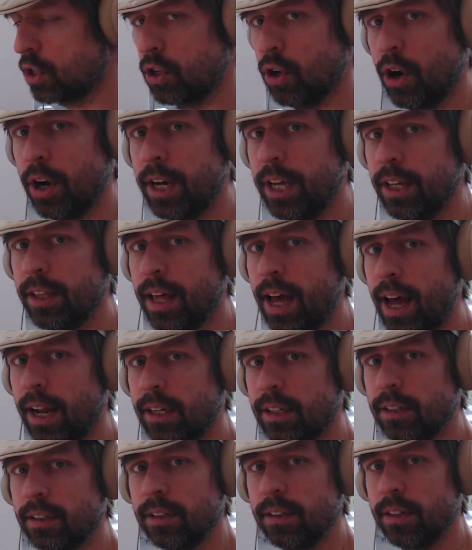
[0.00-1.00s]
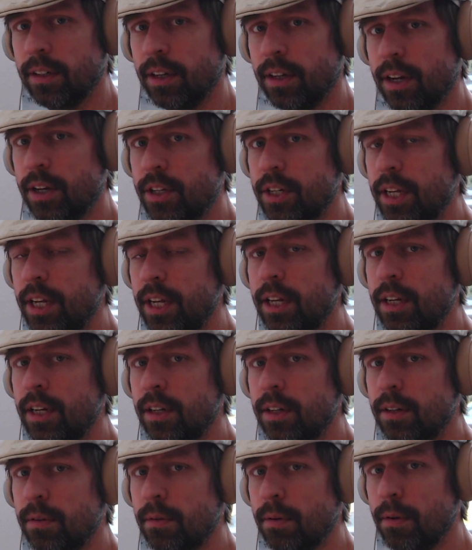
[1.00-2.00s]
turning that D
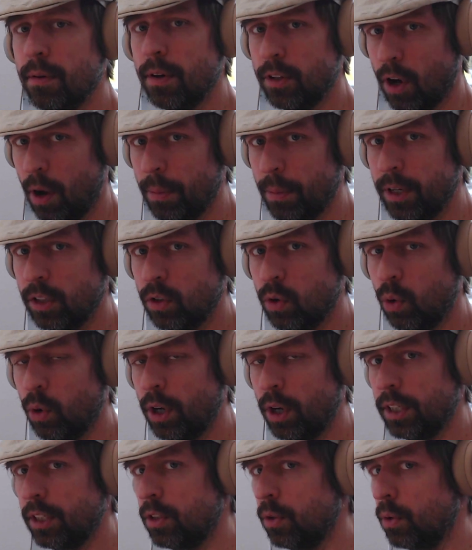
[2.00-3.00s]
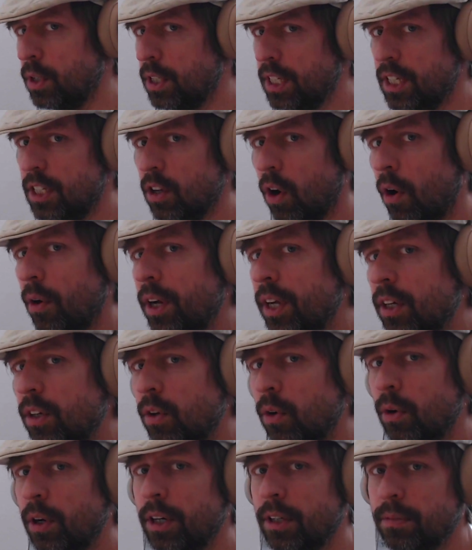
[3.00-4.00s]
dominant chord into a D Dorian
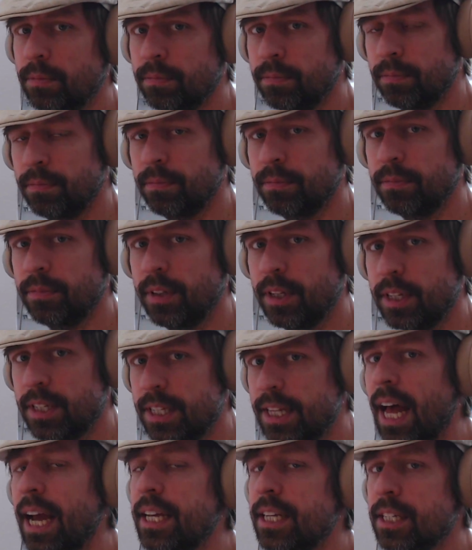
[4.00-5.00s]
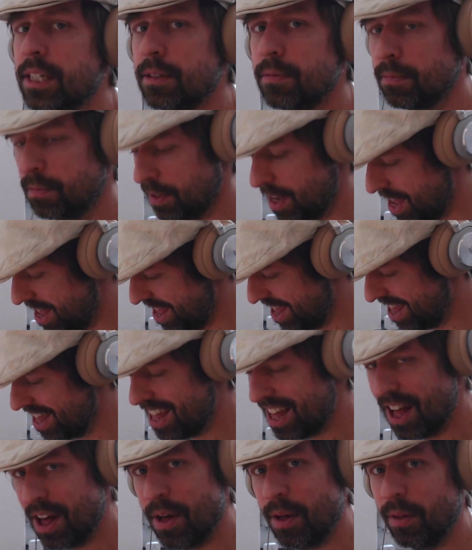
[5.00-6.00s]
chord, it's nice.
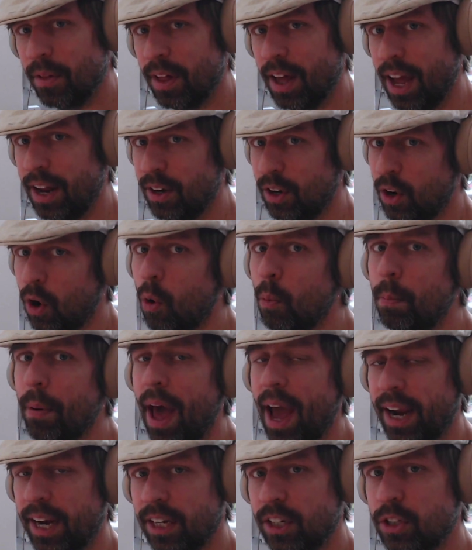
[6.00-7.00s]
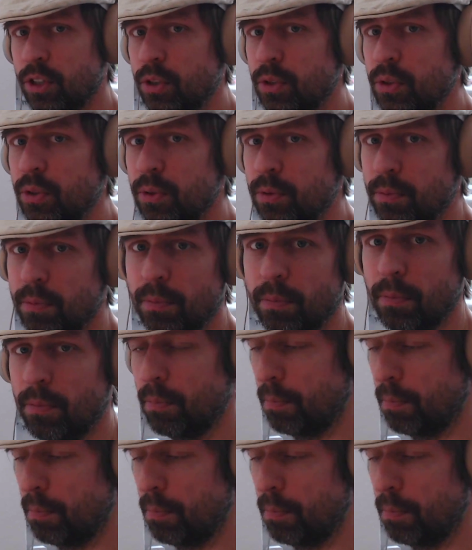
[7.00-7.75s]
And you go back to